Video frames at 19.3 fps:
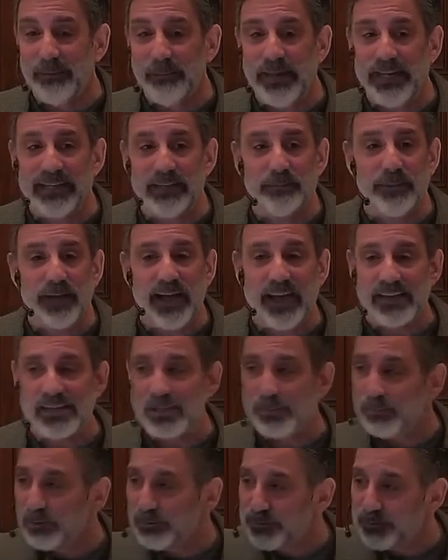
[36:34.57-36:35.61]
Make it
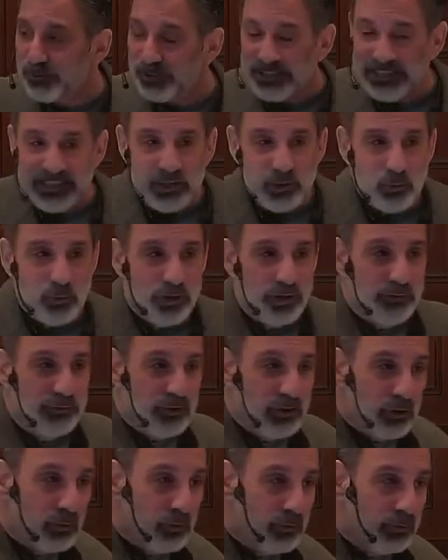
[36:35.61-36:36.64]
possible for each one of
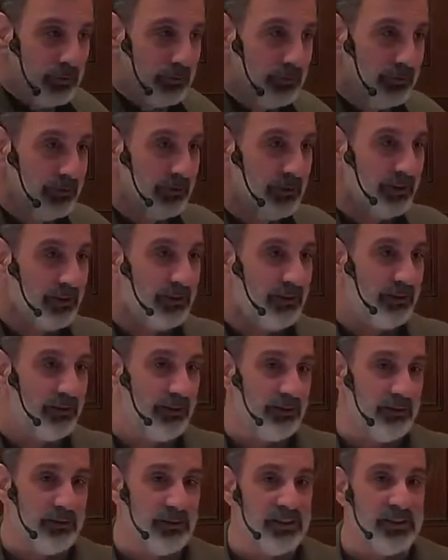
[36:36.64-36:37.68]
you
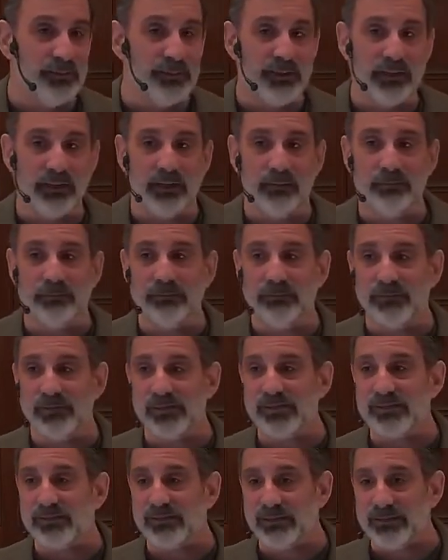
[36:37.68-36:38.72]
to become
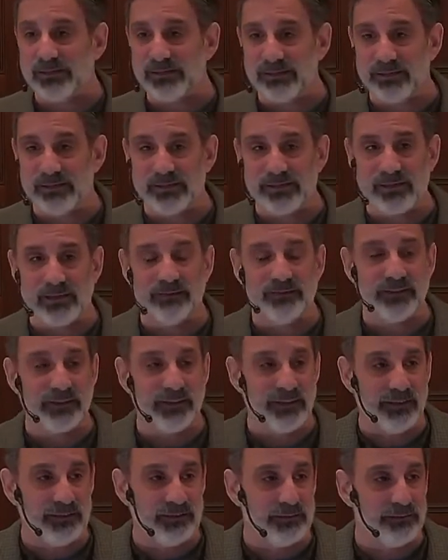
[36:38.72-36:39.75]
citizens of the
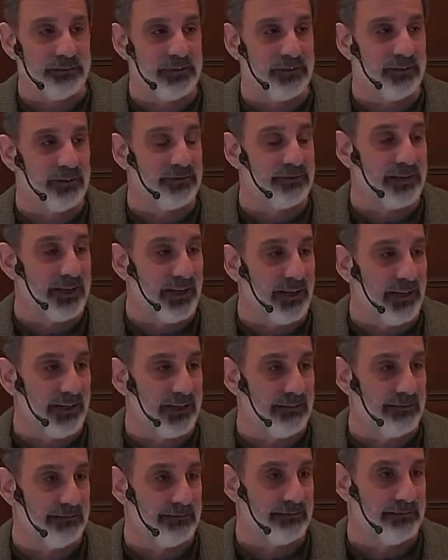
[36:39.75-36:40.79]
kingdom of God.